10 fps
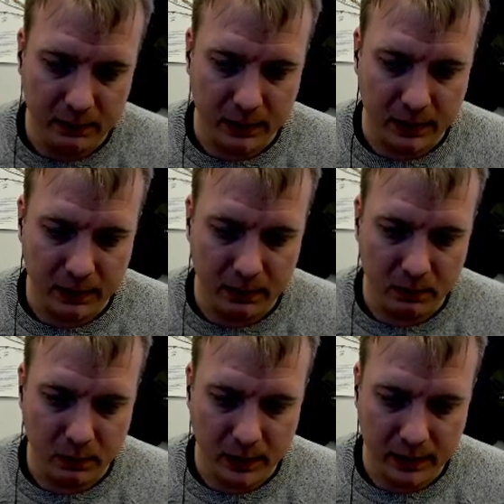we're going to
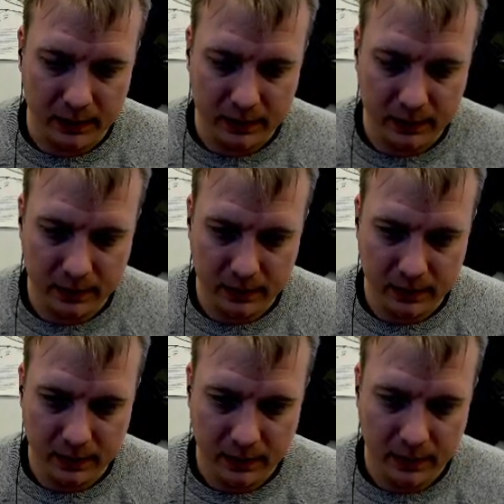run
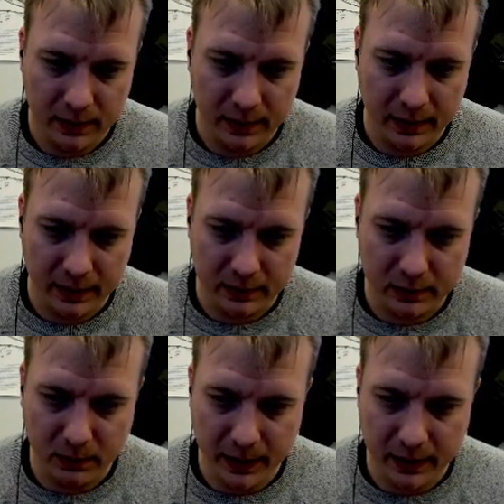a
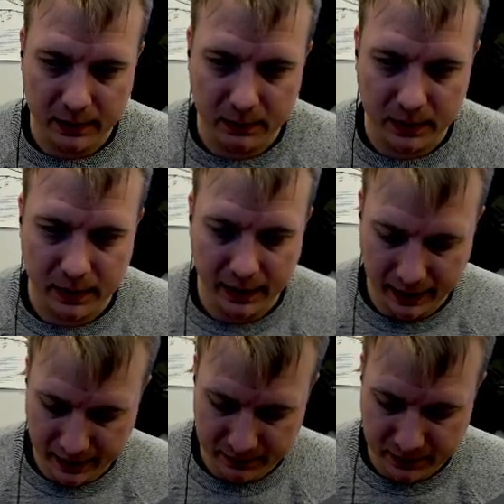chi-squared. We're going to
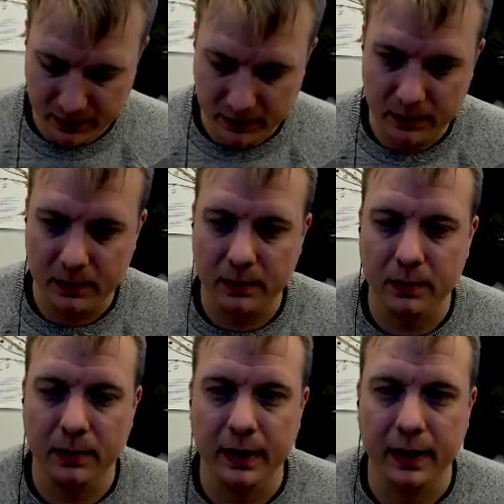have to
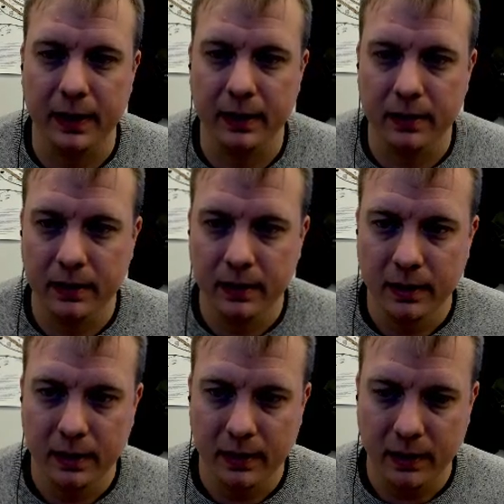create
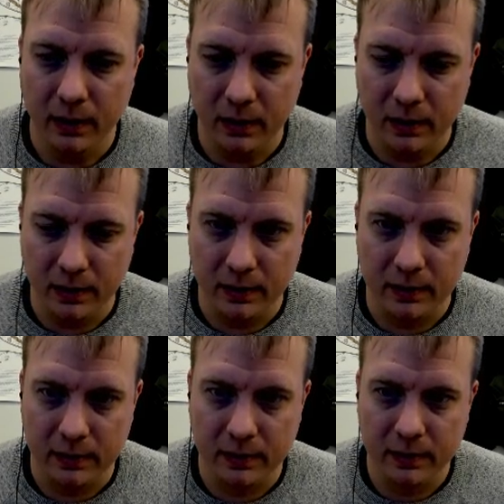our